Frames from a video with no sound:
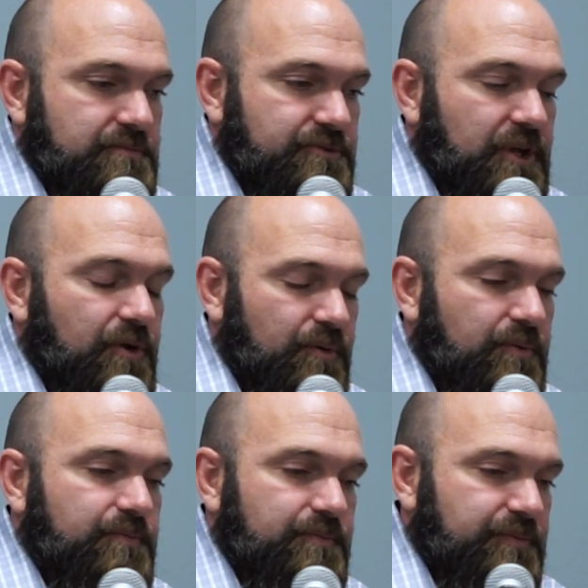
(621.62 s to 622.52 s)

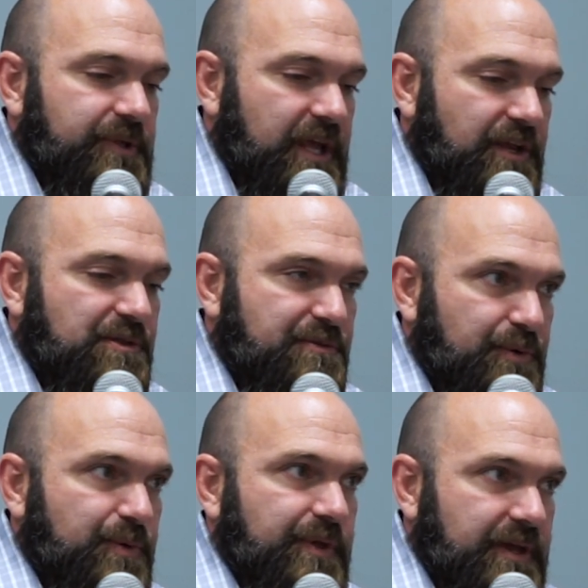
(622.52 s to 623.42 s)
So getting
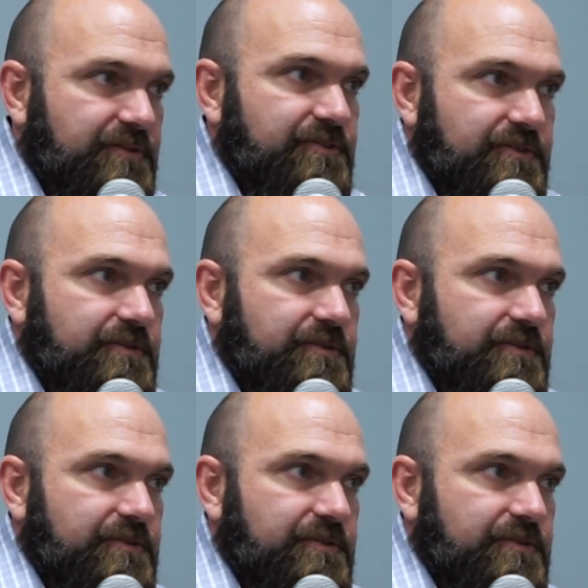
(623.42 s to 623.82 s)
through this